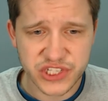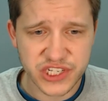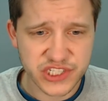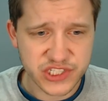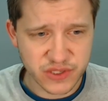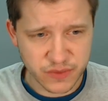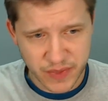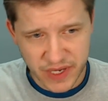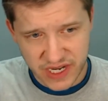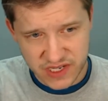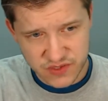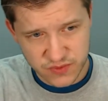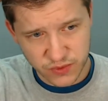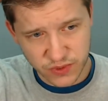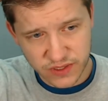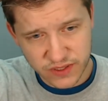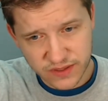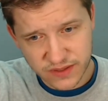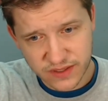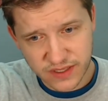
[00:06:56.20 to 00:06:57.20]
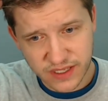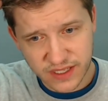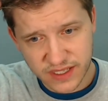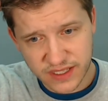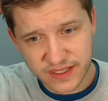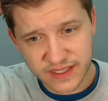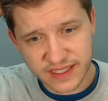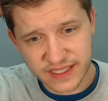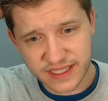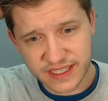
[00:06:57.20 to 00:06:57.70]
change your password,
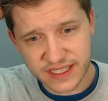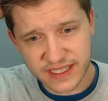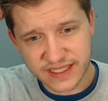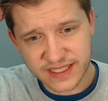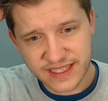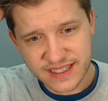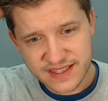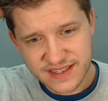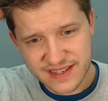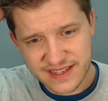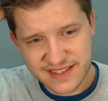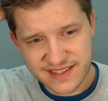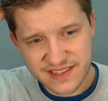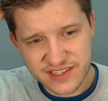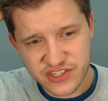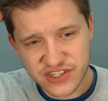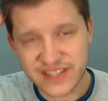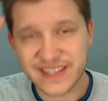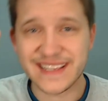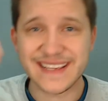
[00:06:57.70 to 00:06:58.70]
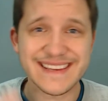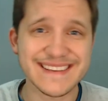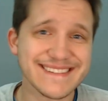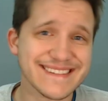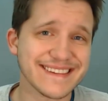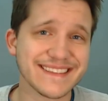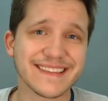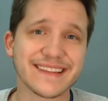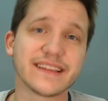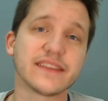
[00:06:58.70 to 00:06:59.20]
uh, and and that's it's such an
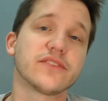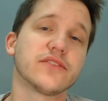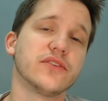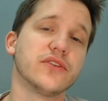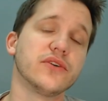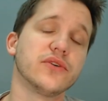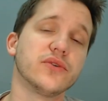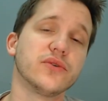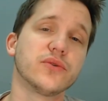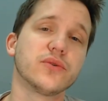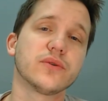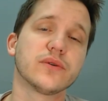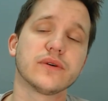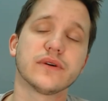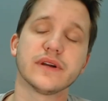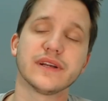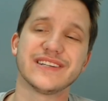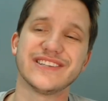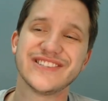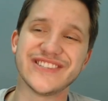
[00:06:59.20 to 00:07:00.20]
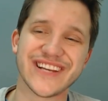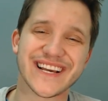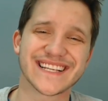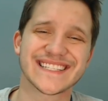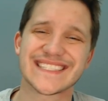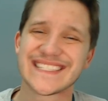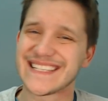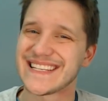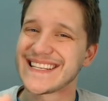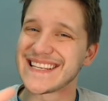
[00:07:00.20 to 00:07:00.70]
easy thing to do,
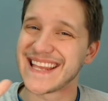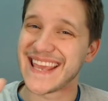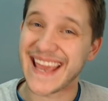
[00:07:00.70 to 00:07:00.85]
just in